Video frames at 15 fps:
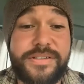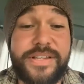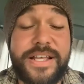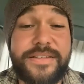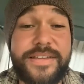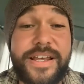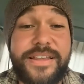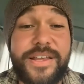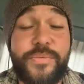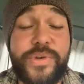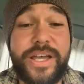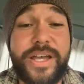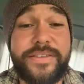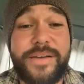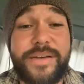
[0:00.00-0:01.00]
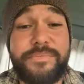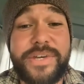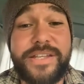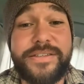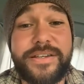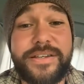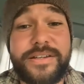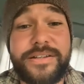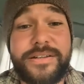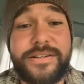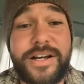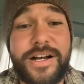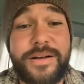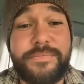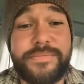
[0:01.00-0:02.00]
that day that we had that meeting in
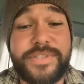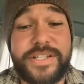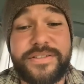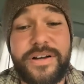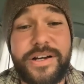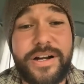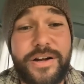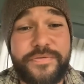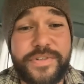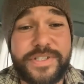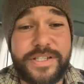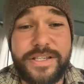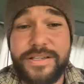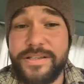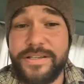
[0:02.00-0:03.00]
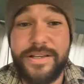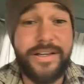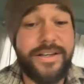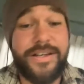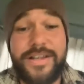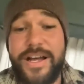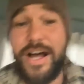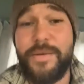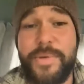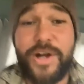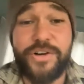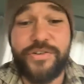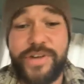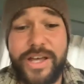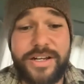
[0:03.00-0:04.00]
Te Tairawhiti
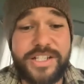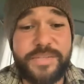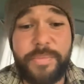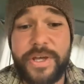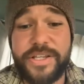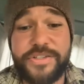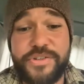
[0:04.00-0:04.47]
about creating space.